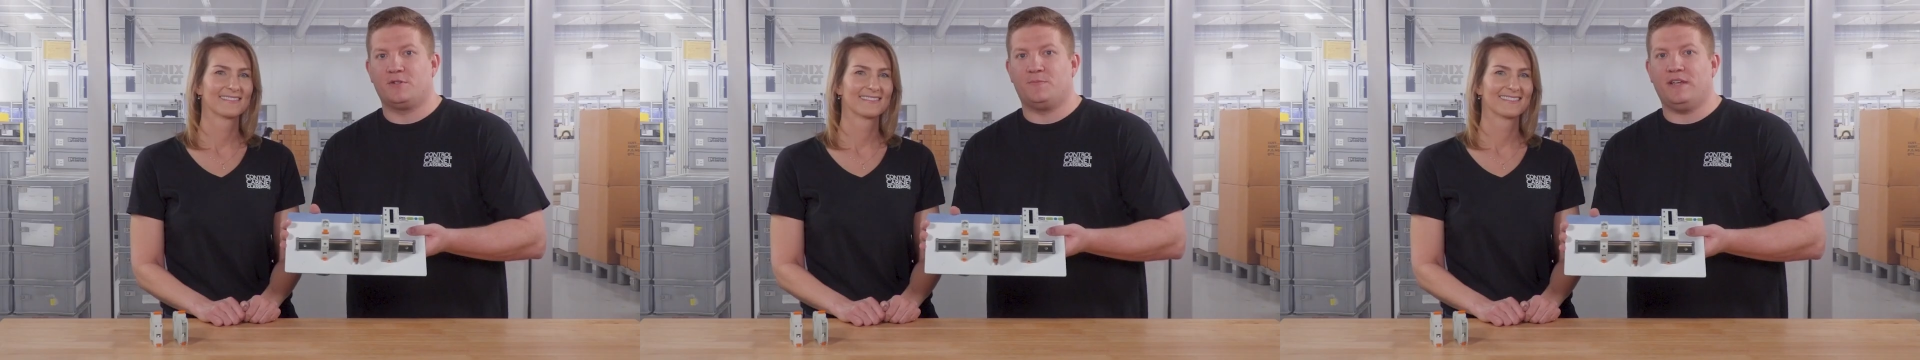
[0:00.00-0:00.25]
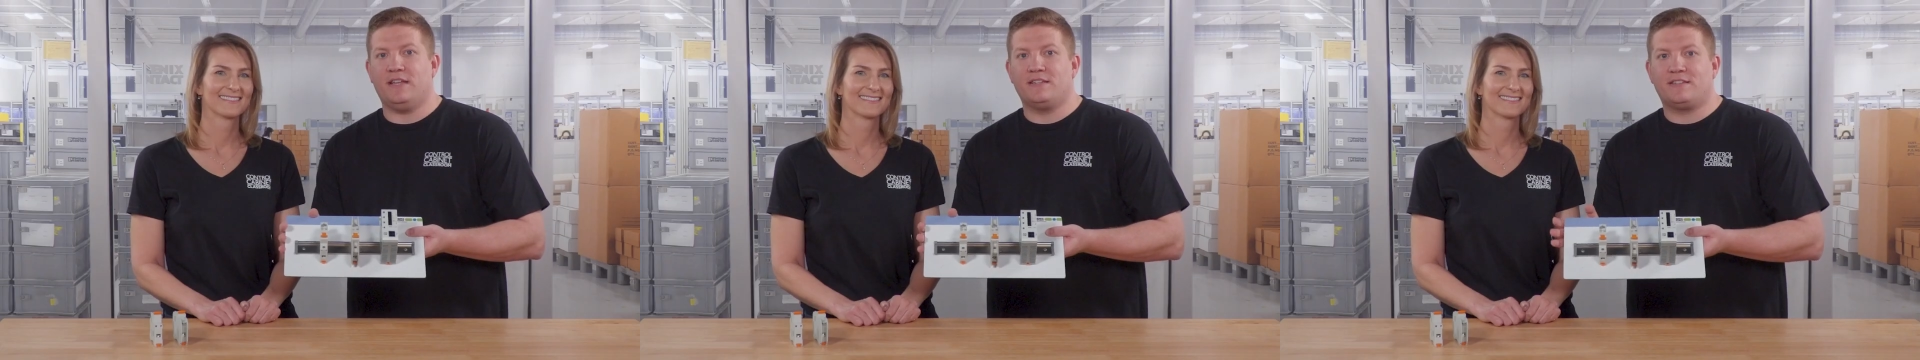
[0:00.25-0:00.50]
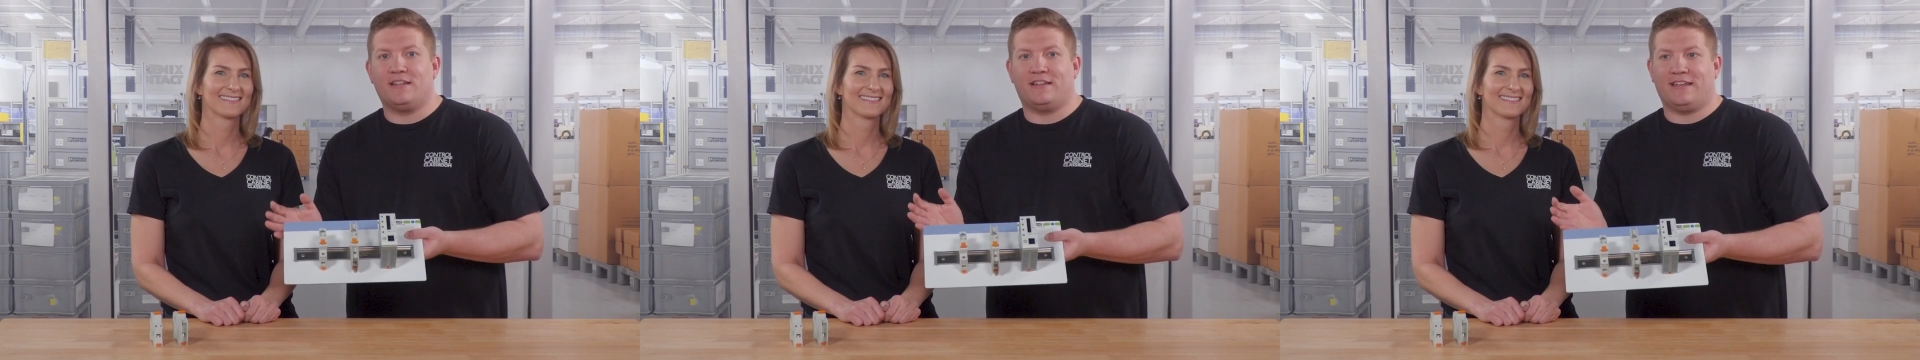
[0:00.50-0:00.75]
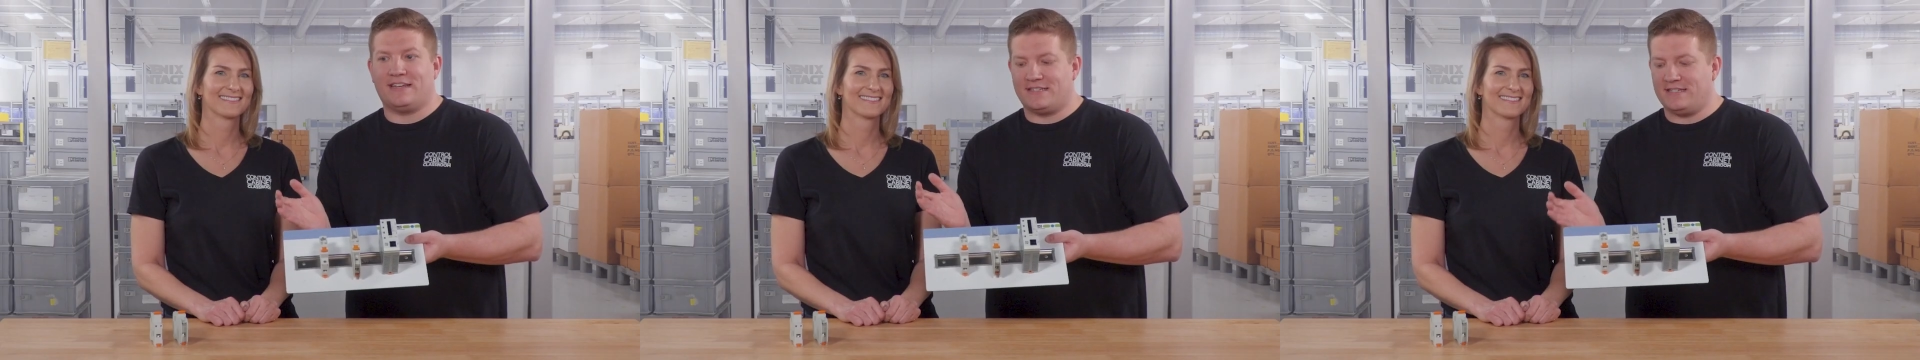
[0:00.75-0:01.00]
Speaker 1: which means that
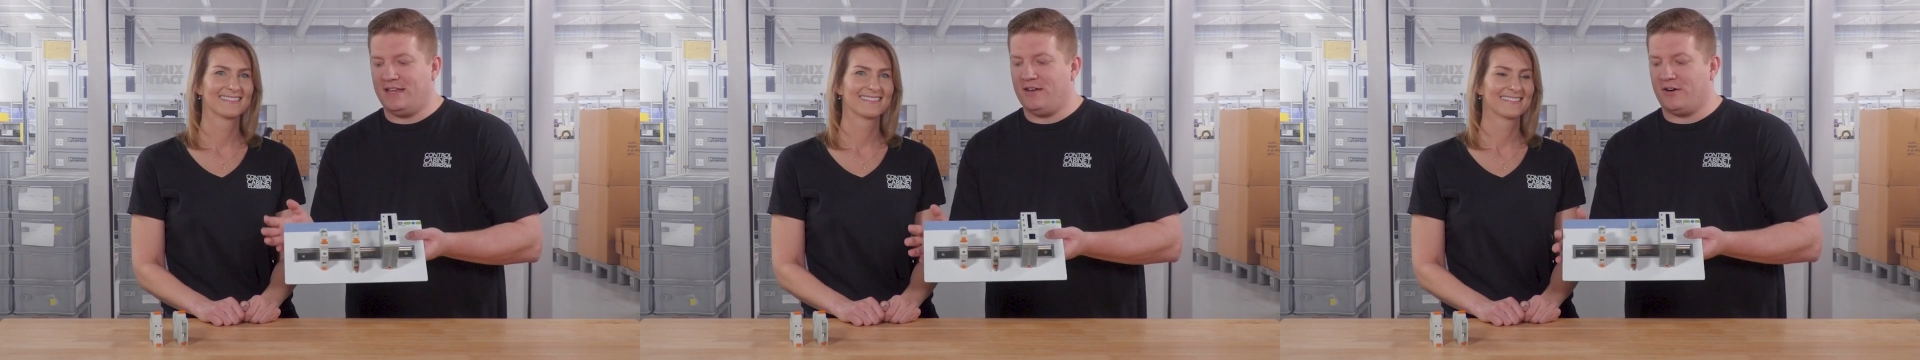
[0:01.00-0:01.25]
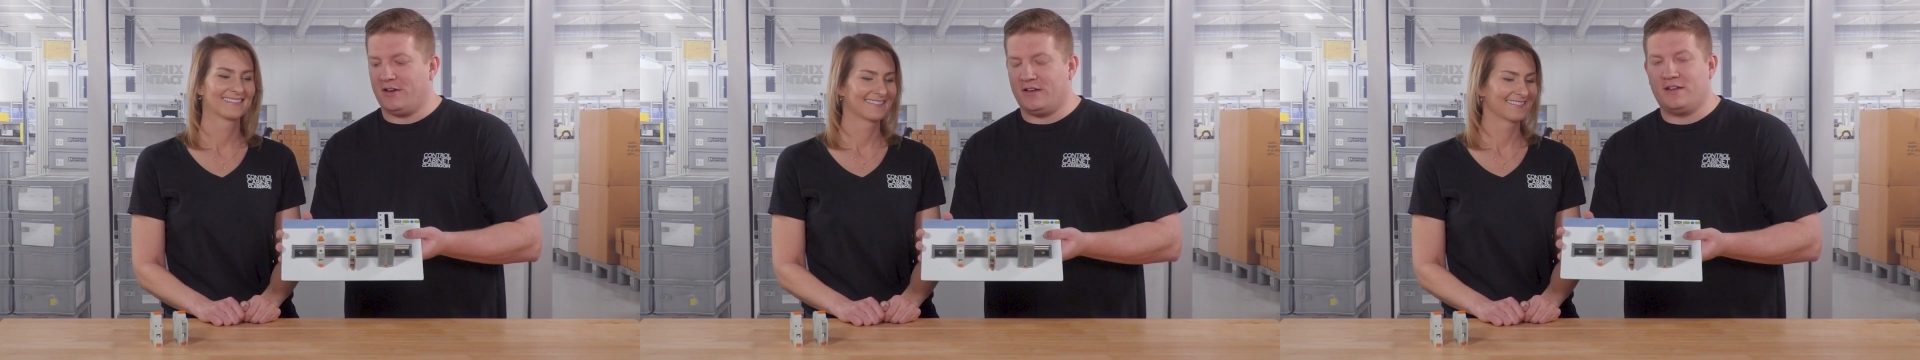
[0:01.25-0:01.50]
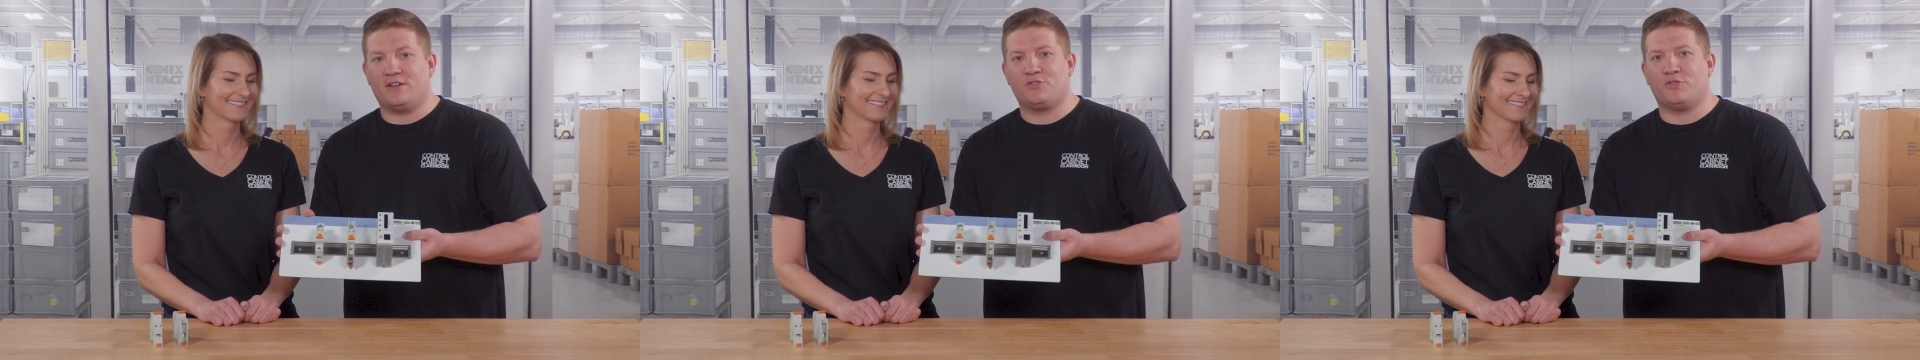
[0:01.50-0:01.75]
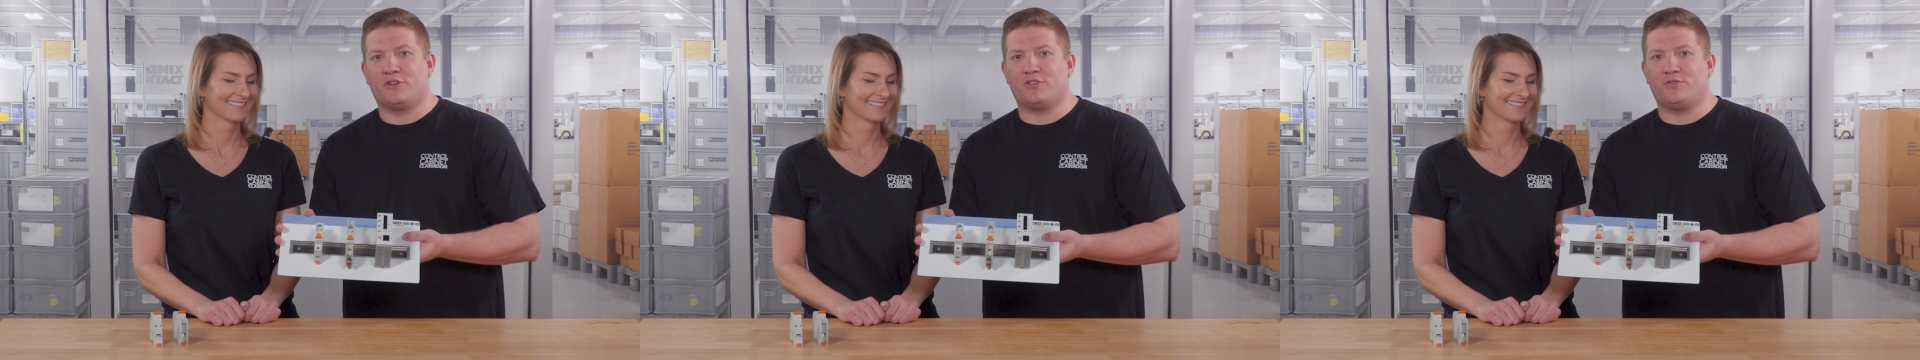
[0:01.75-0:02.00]
they can sit on an
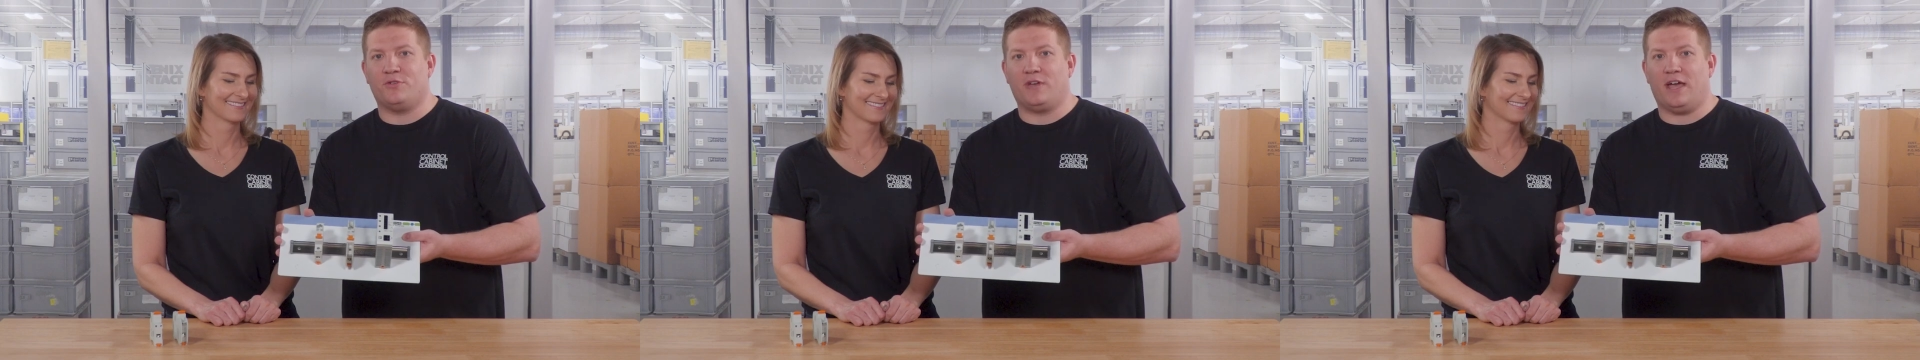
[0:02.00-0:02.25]
industrial control